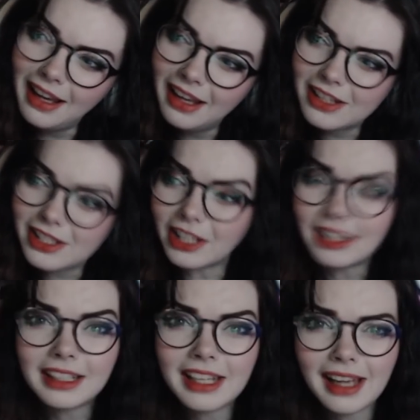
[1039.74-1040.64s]

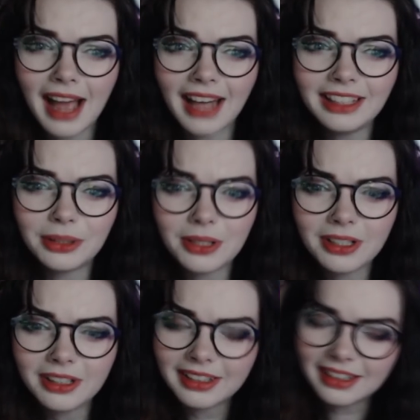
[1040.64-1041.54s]
suddenly, Andor,
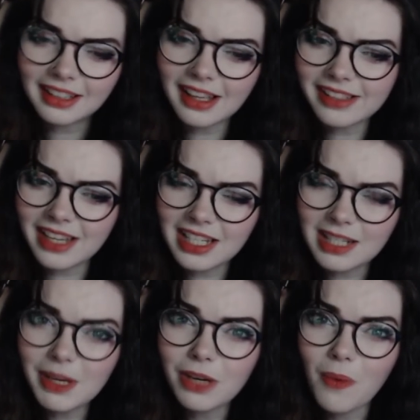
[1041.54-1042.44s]
teach
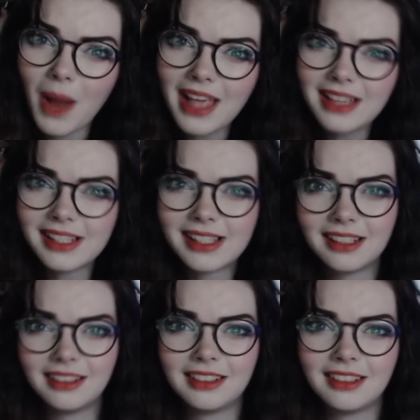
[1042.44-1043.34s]
me your ways,
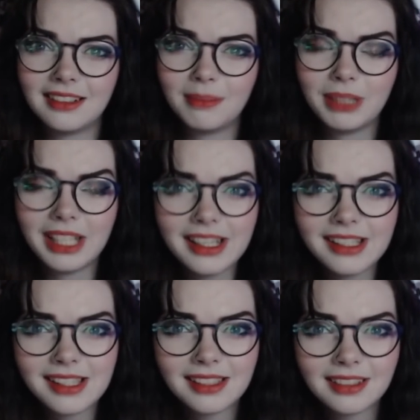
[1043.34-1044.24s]

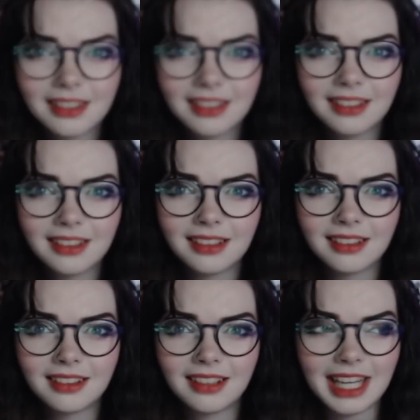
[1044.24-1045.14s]
please.
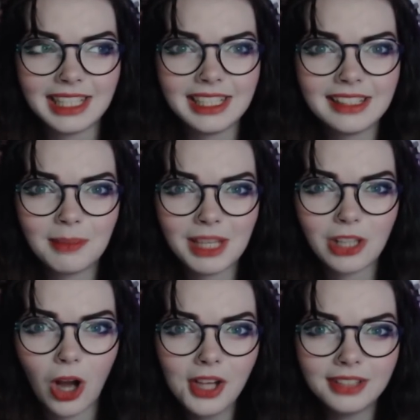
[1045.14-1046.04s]
I need to be
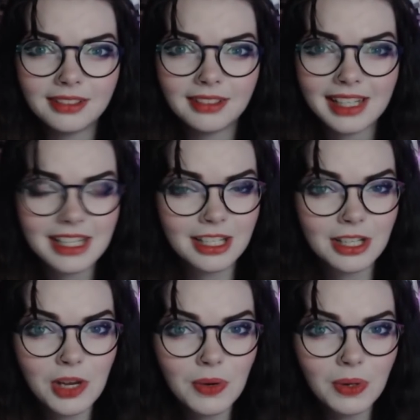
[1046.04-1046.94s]
taught. I need to
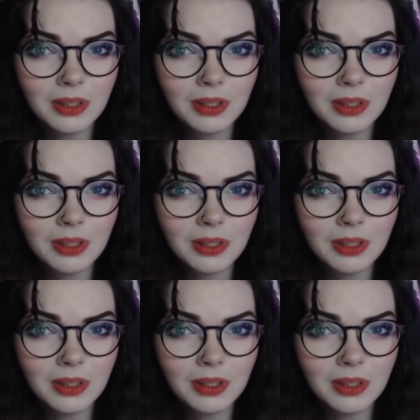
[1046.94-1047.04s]
know.